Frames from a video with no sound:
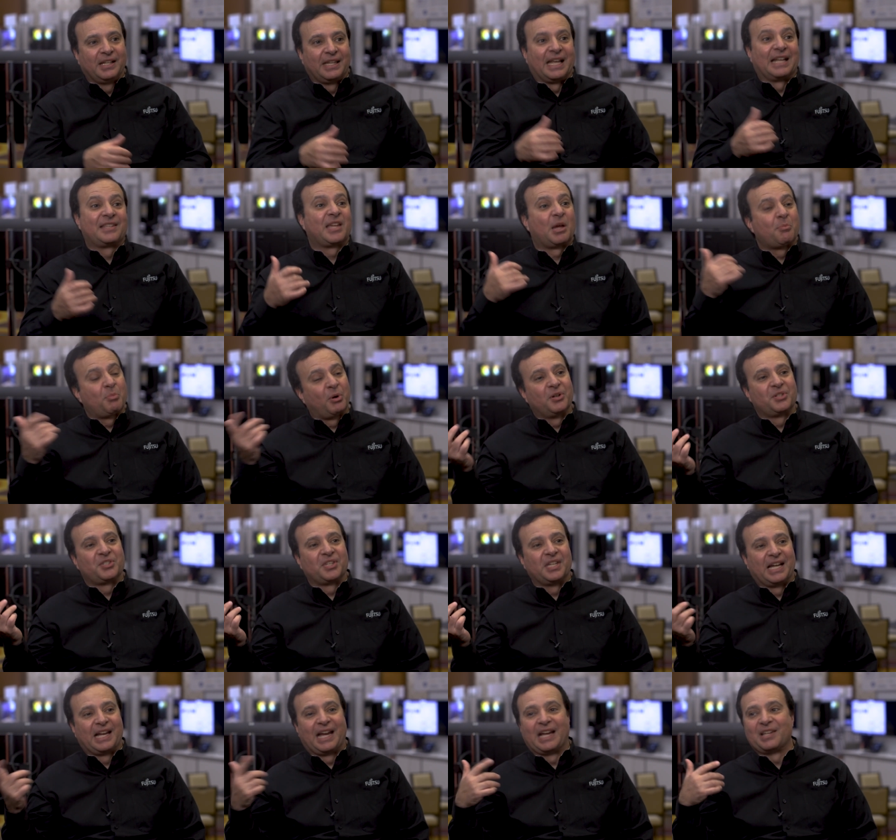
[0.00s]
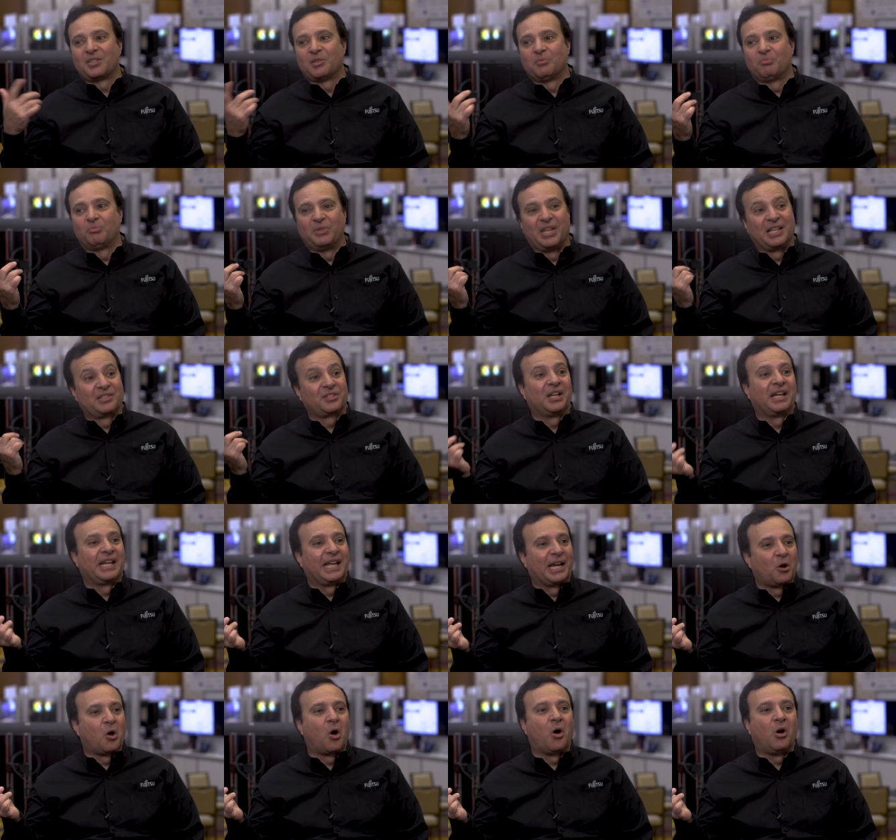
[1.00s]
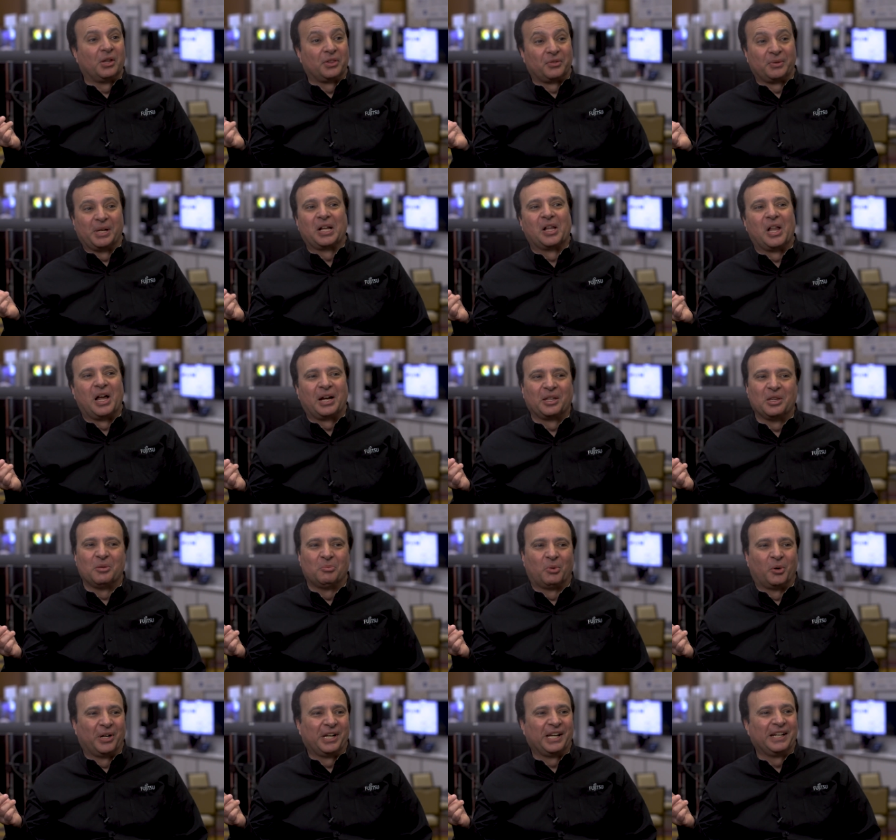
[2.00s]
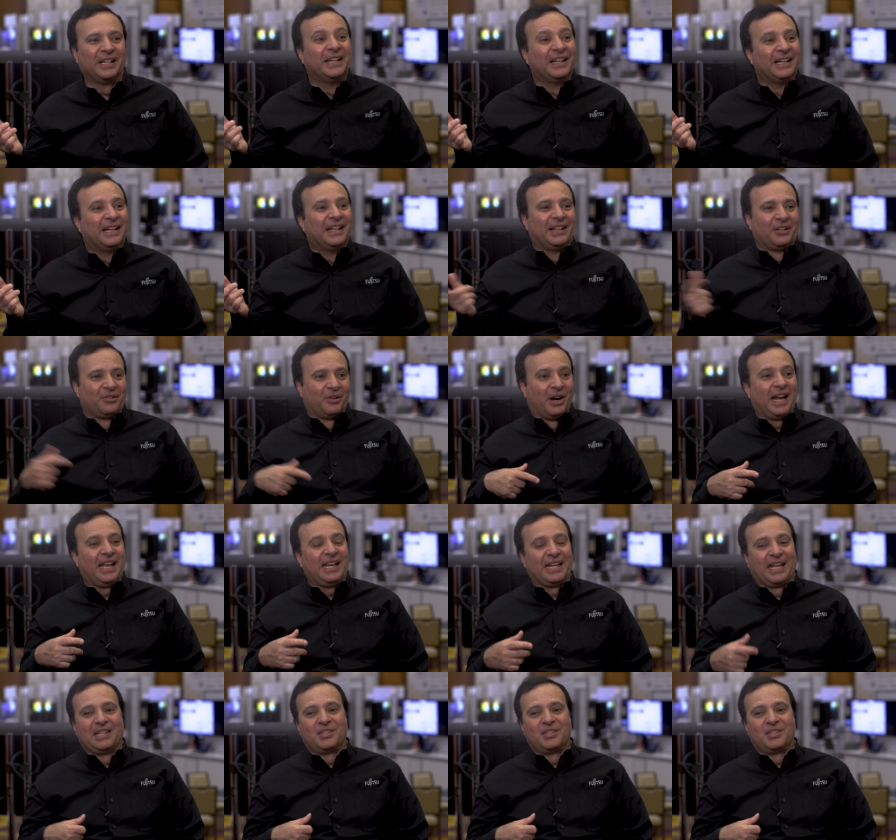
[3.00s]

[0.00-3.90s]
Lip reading: that's that person that has to, that's going to get a call at 3 o'clock in the morning, right?